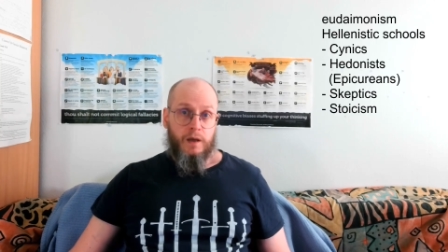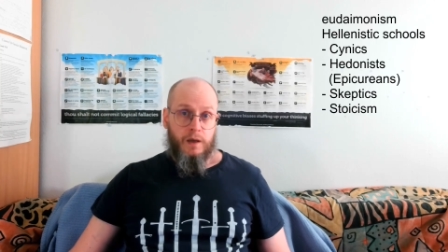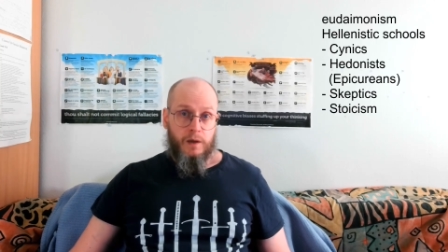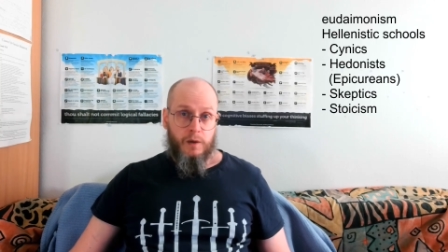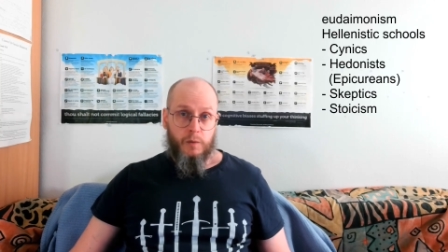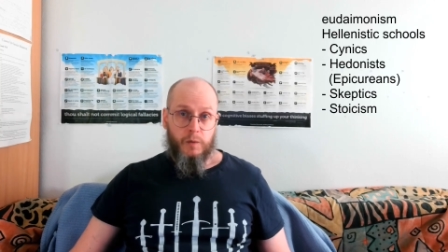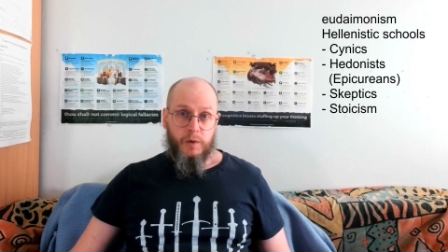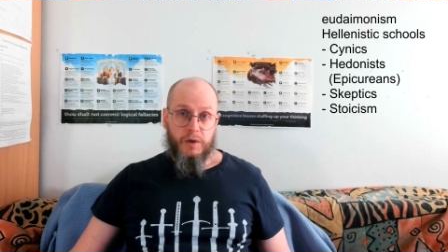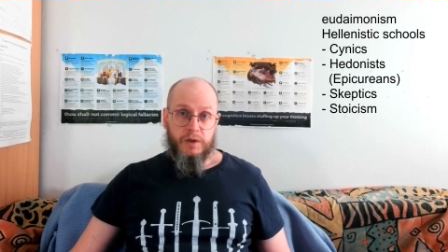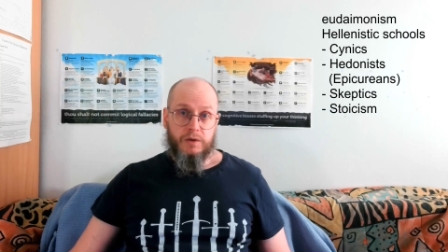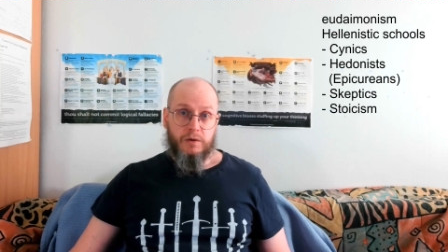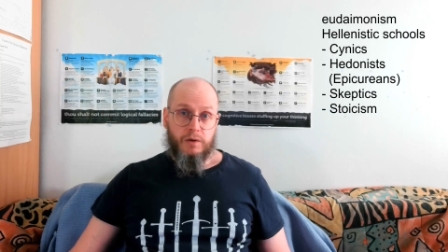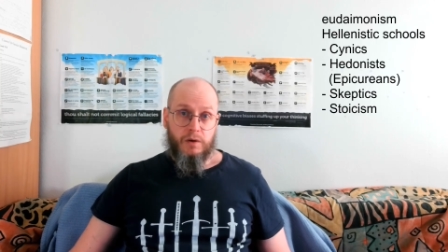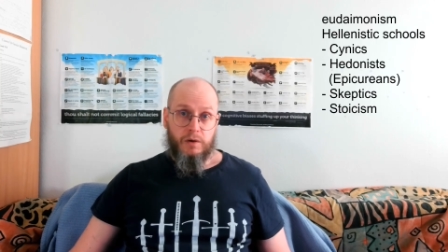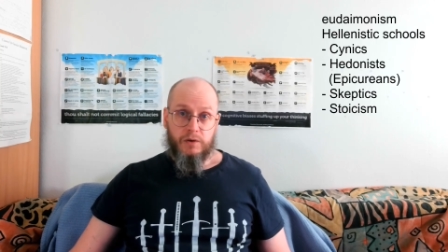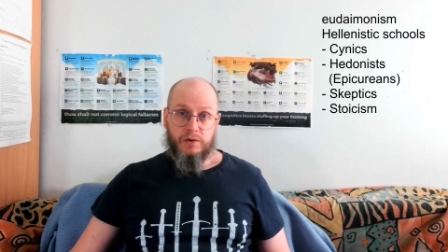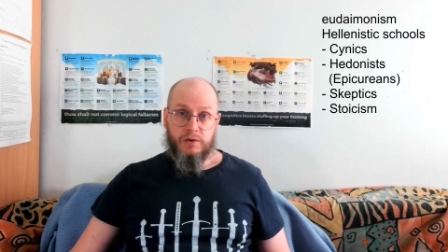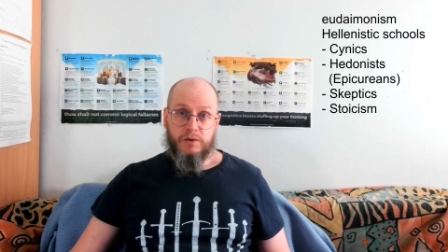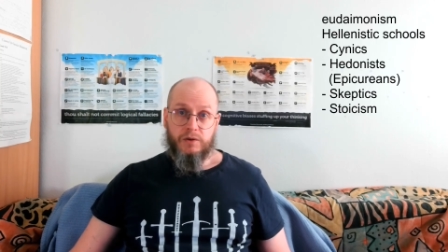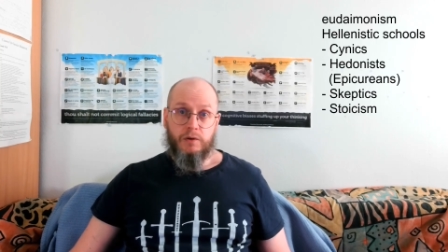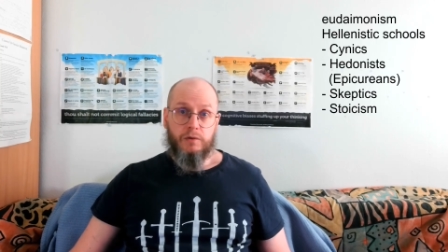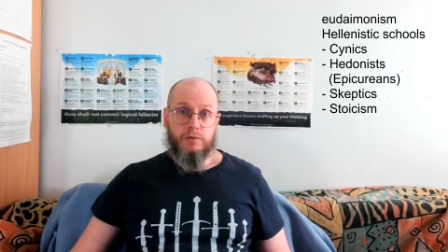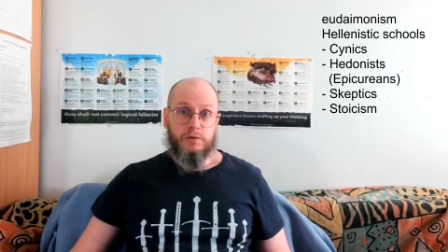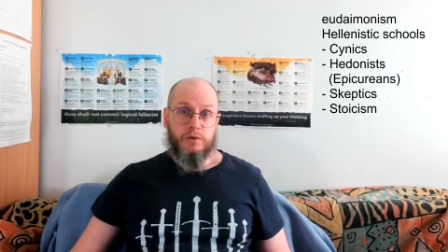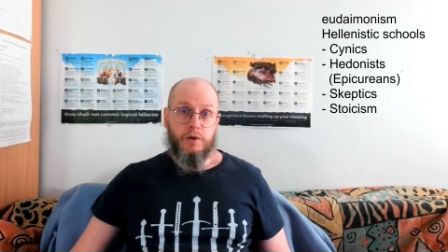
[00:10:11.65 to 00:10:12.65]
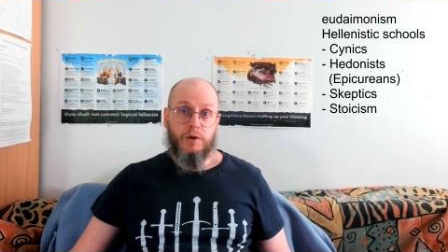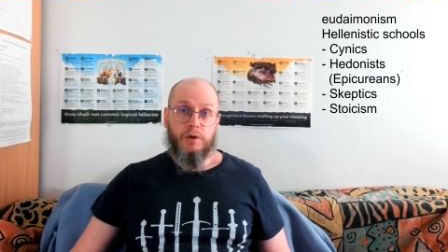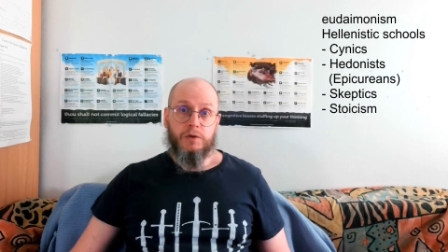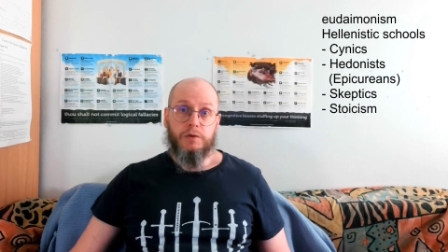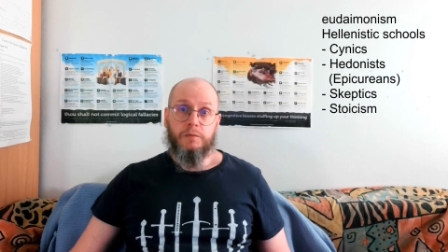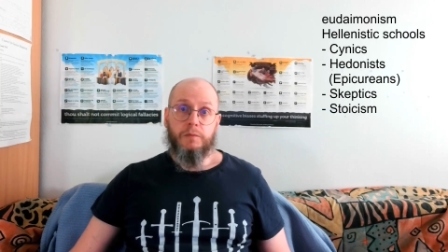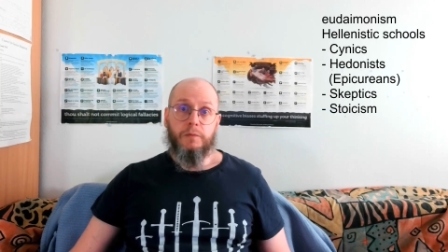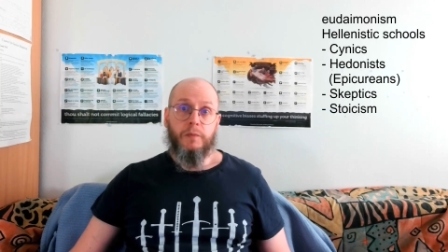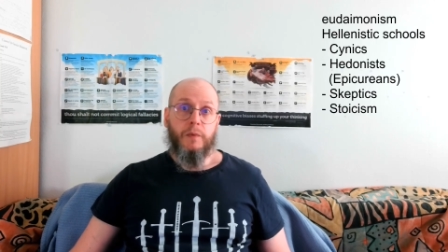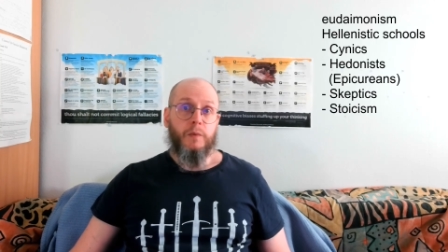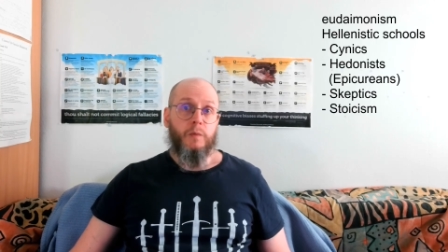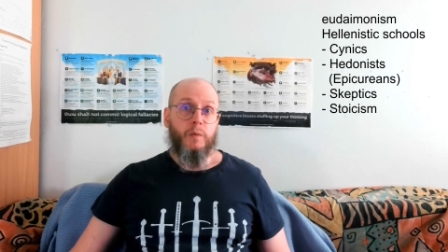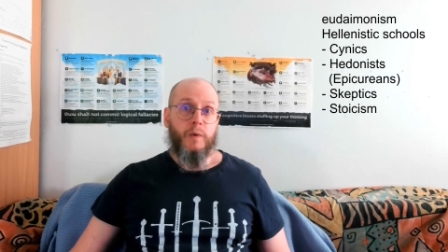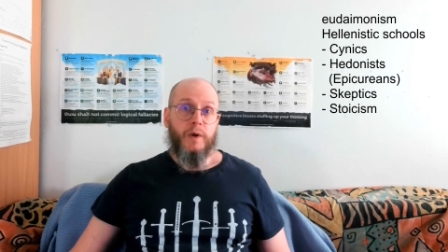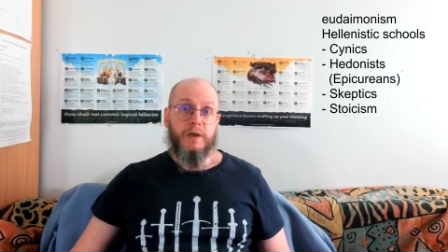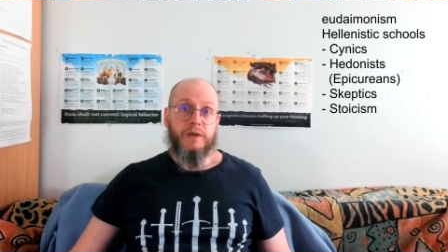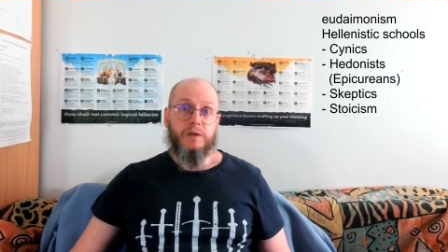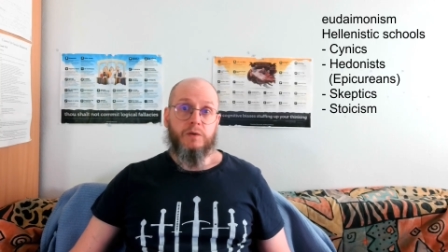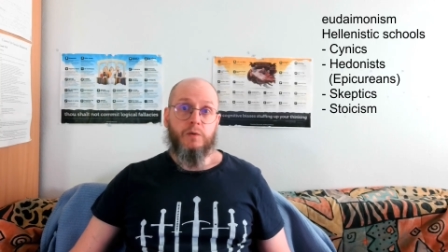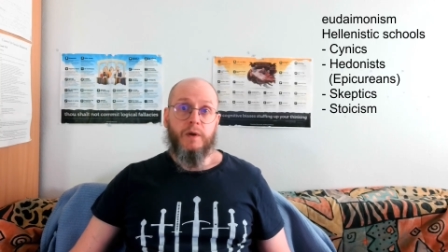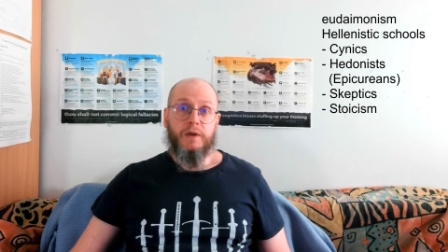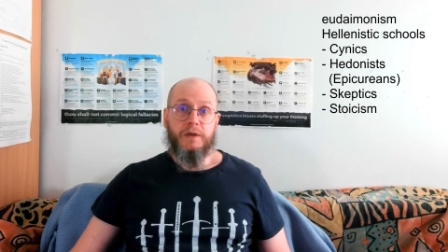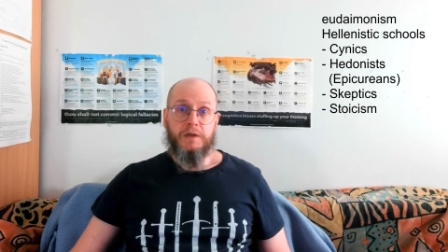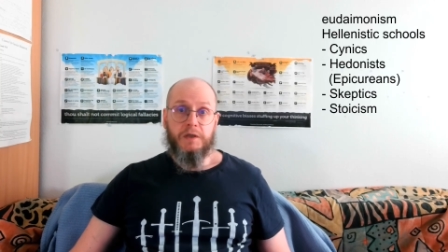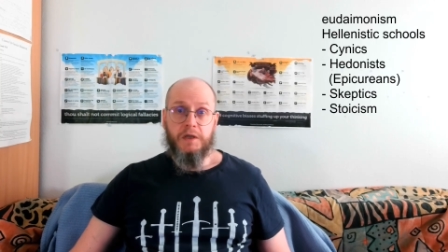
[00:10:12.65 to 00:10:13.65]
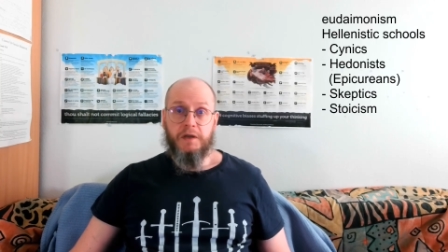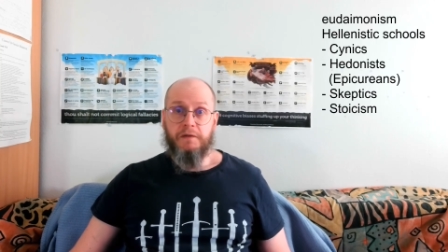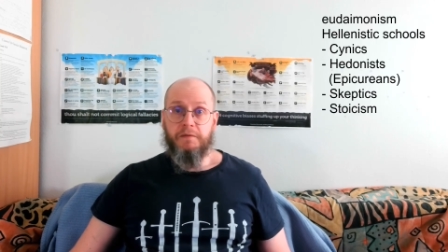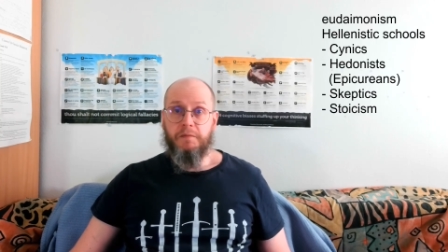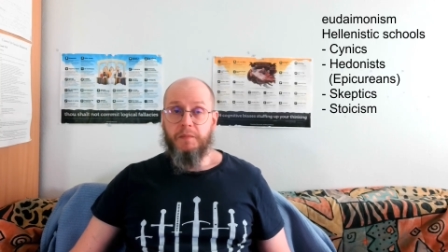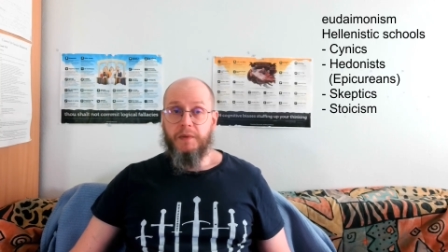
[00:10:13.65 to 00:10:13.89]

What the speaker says: which also taught ways to achieve